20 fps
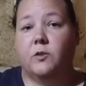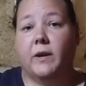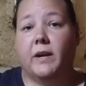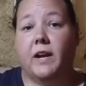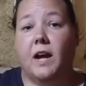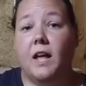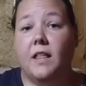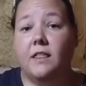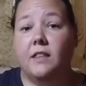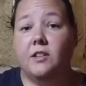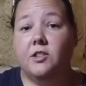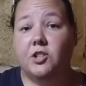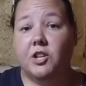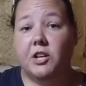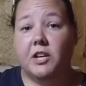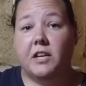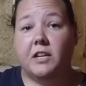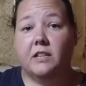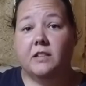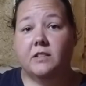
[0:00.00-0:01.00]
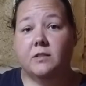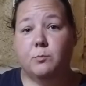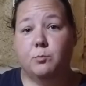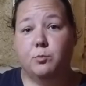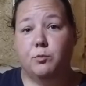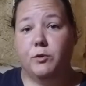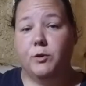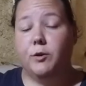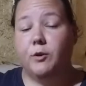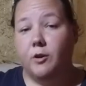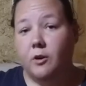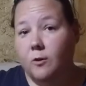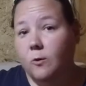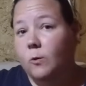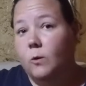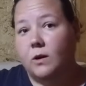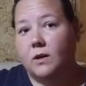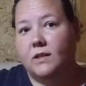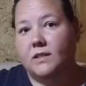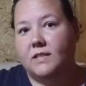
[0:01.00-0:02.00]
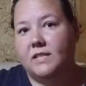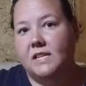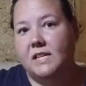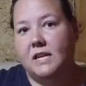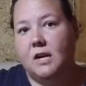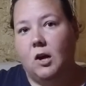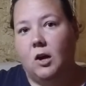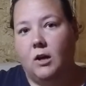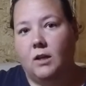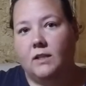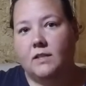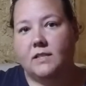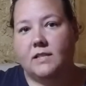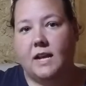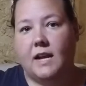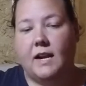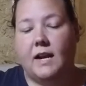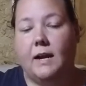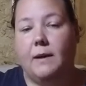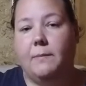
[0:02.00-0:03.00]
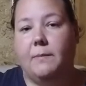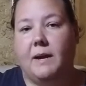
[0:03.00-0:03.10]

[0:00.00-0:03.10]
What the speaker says: So I got the chickens brooder quarantine all set up.